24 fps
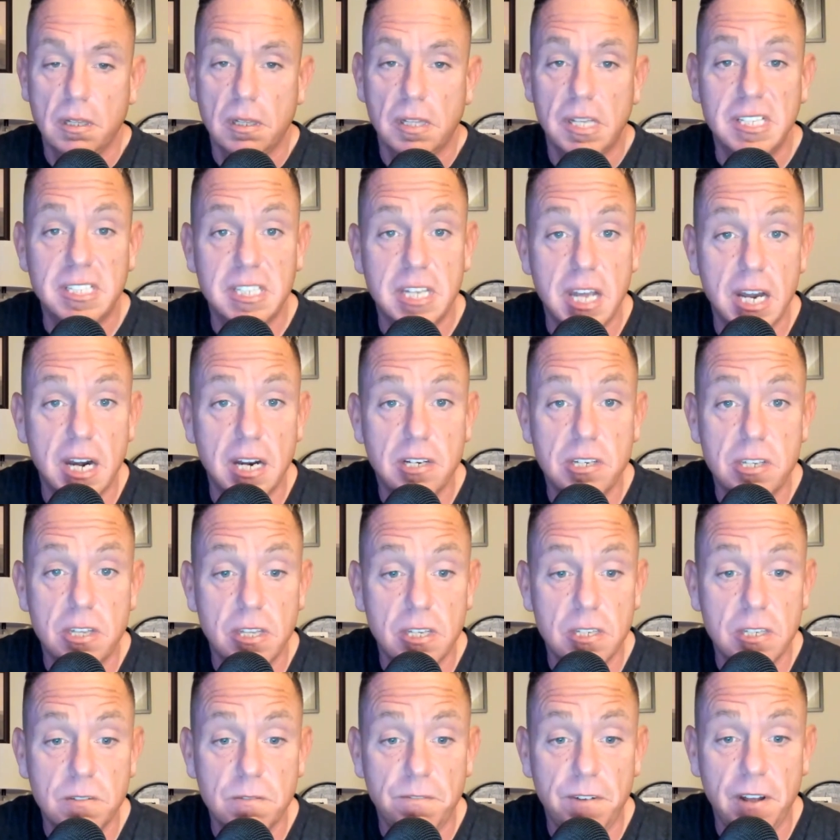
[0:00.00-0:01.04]
Let's get into
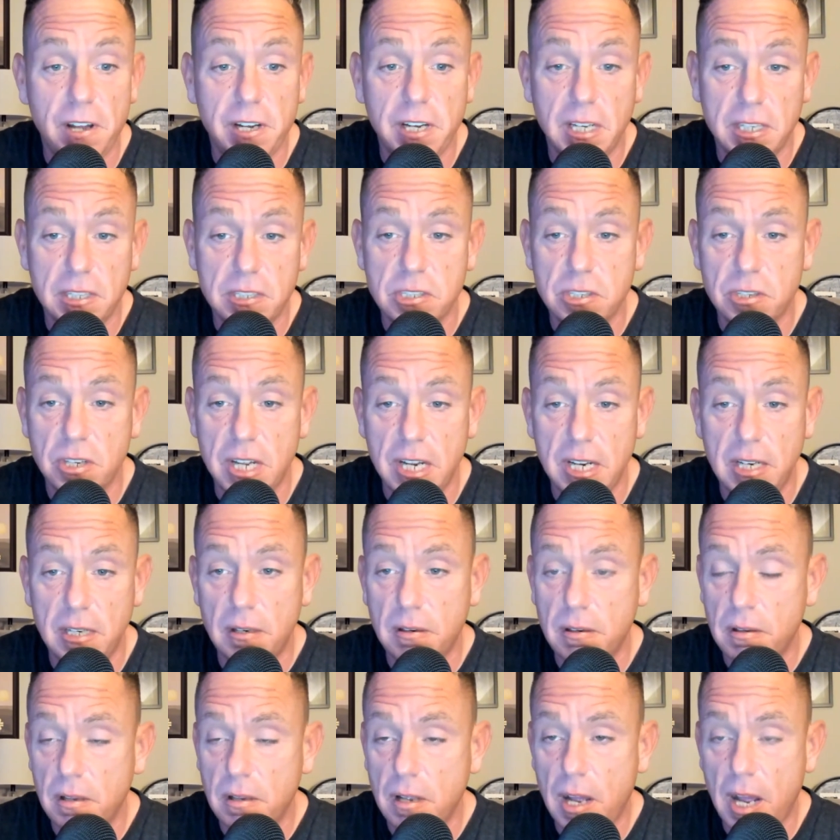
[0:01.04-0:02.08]
this fucking slate.
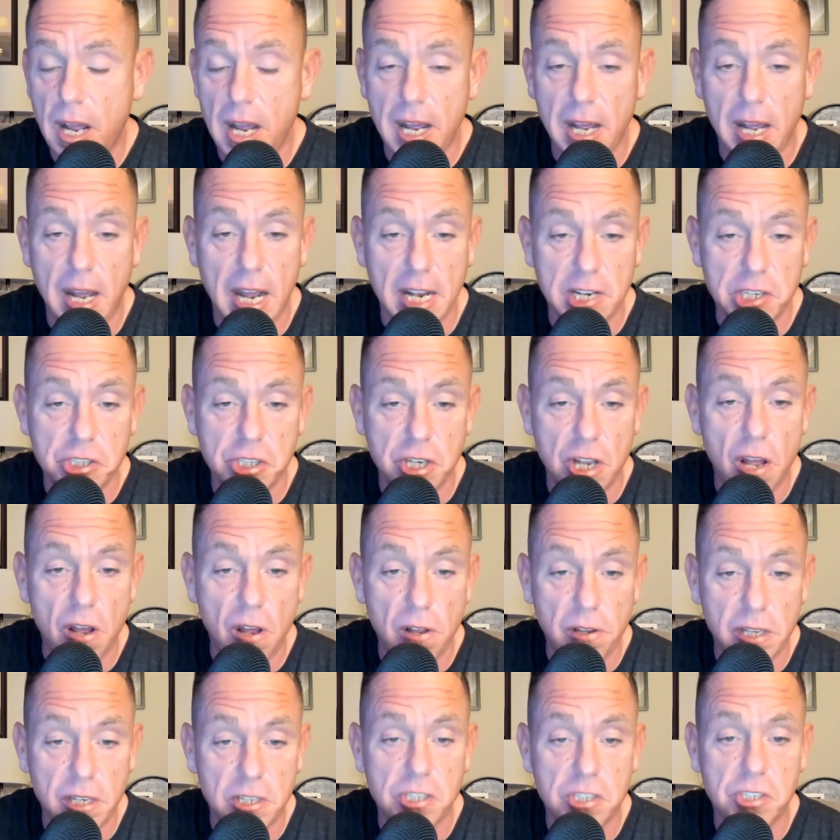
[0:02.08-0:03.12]
I
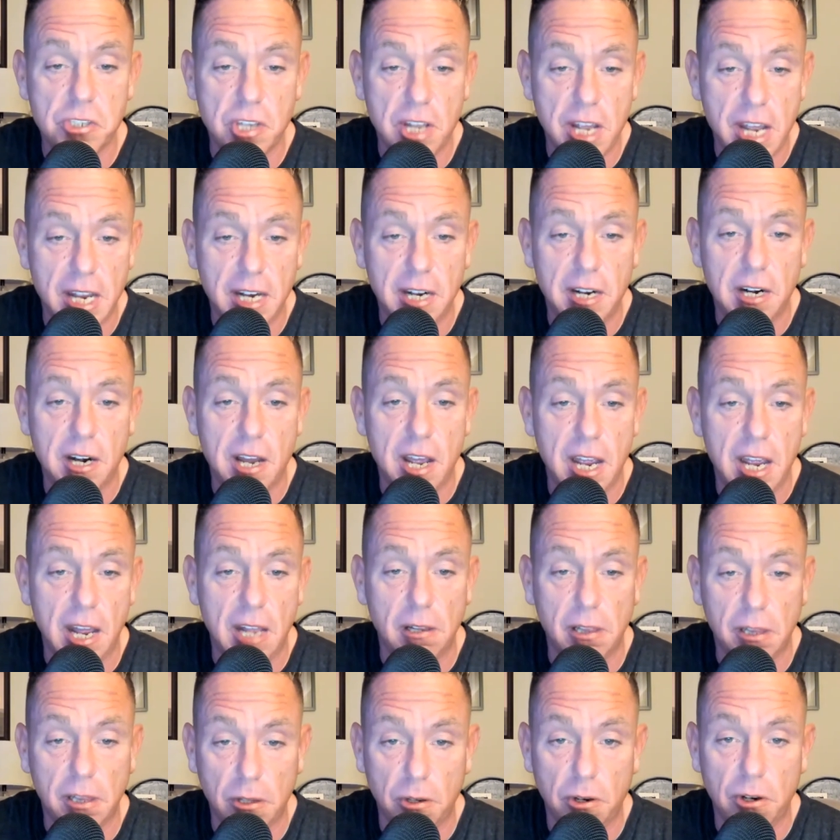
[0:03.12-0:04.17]
saw this slate, and
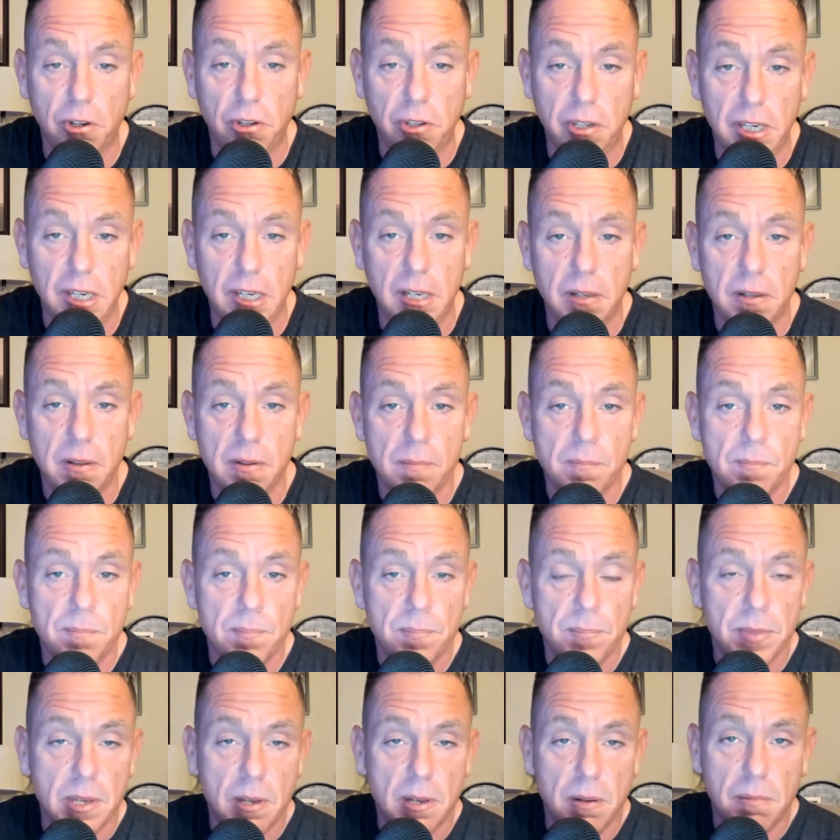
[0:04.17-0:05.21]
I literally,
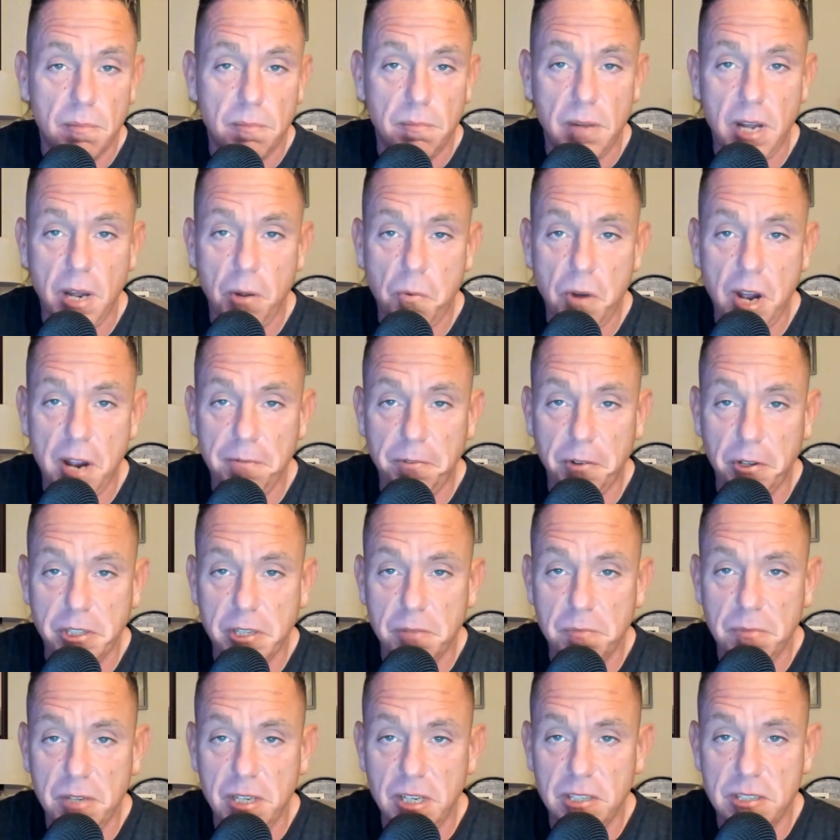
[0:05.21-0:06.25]
my wife
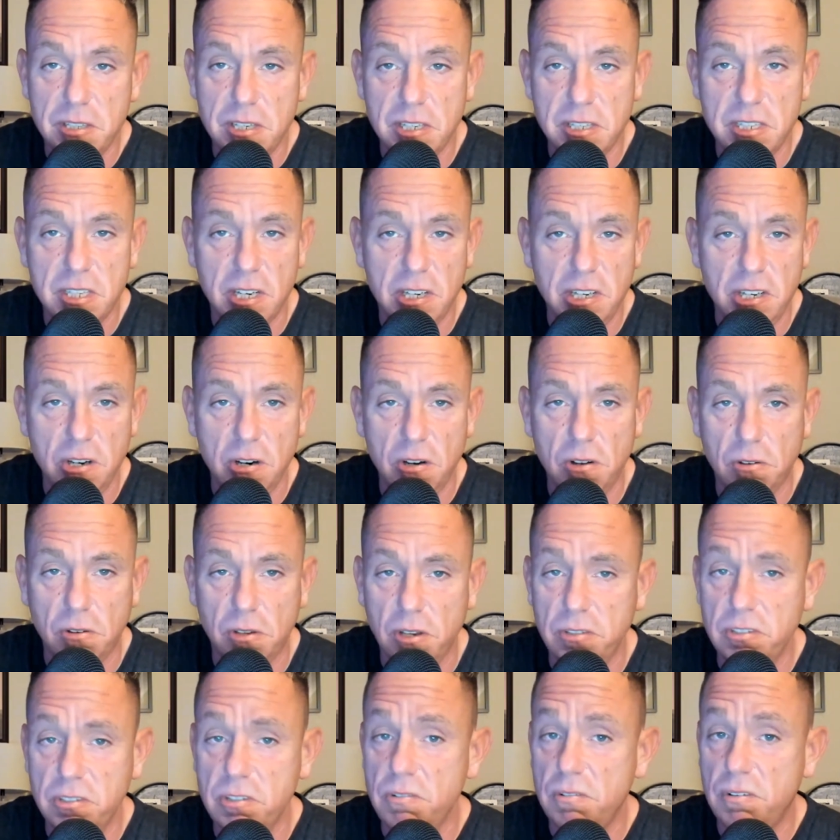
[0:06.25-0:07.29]
looked at me, and she said, "You don't
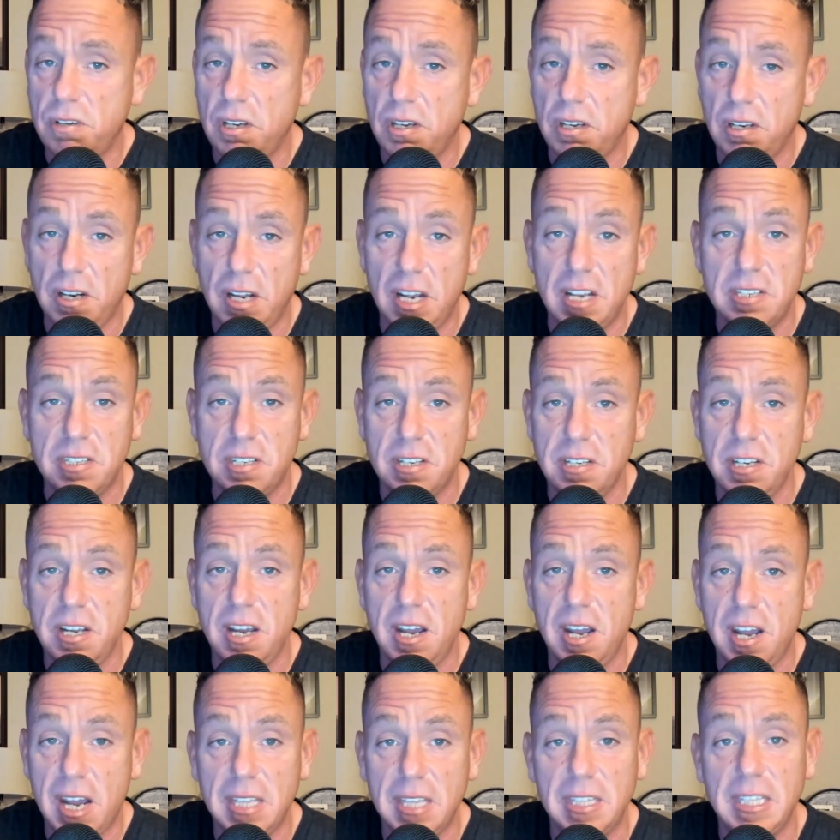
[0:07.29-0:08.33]
look too good." I said,
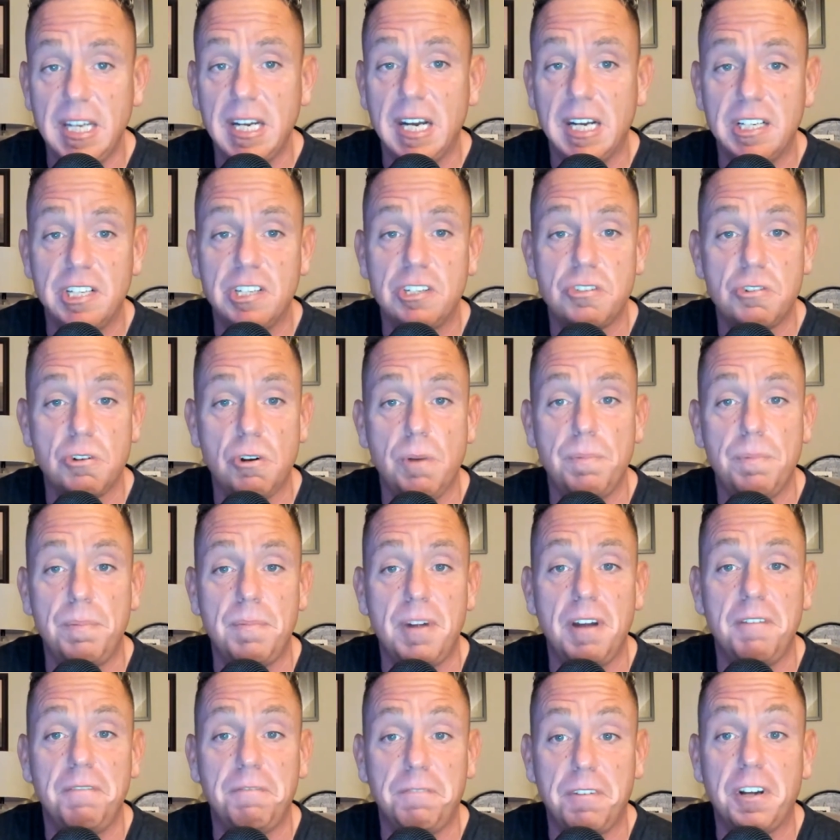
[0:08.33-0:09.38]
"Yeah, I think I just threw up in
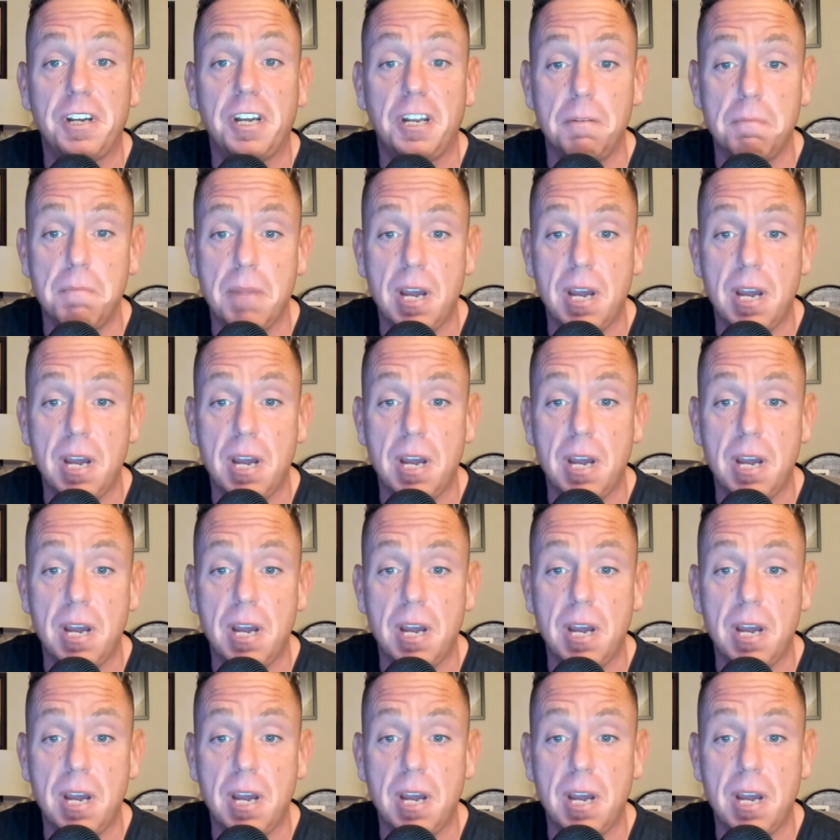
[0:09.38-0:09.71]
my fucking